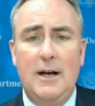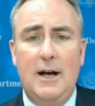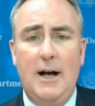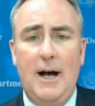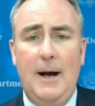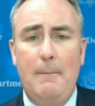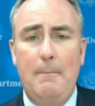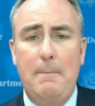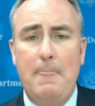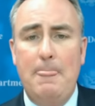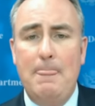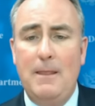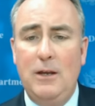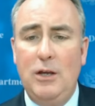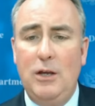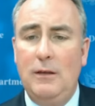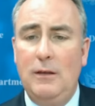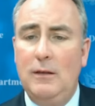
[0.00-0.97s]
um,
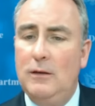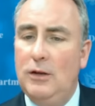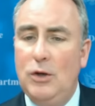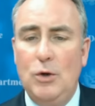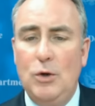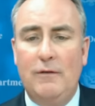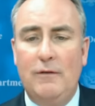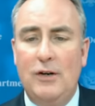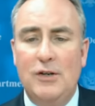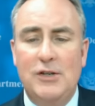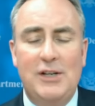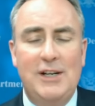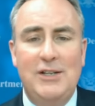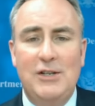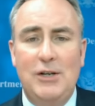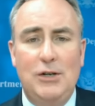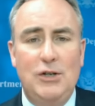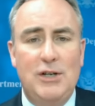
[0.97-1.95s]

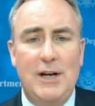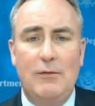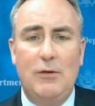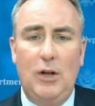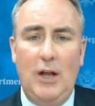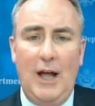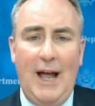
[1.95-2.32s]
universities in general